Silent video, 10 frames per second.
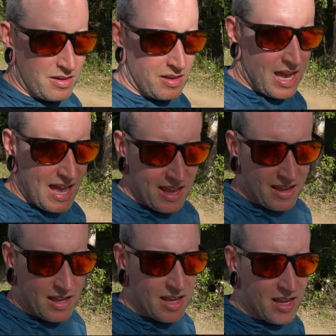
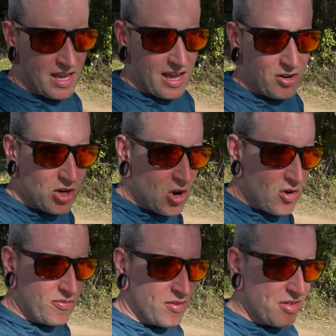Yeah, I don't know
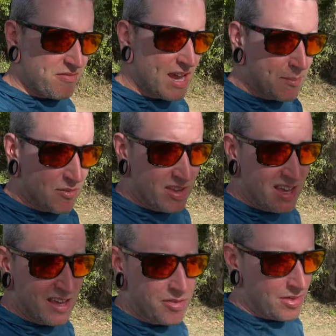if it's a time of
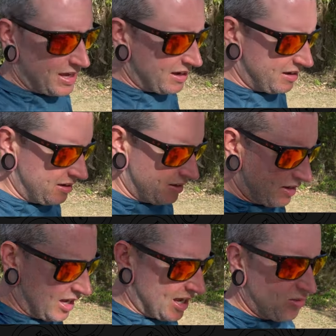year thing.
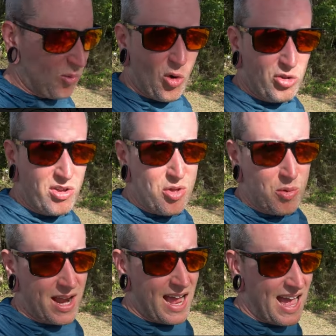The water's
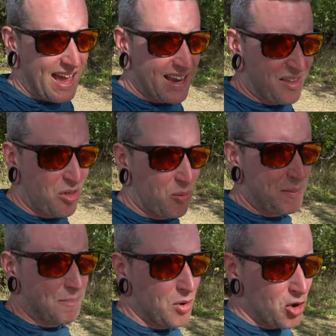quite high, it's
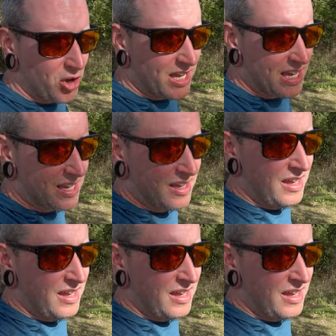quite murky.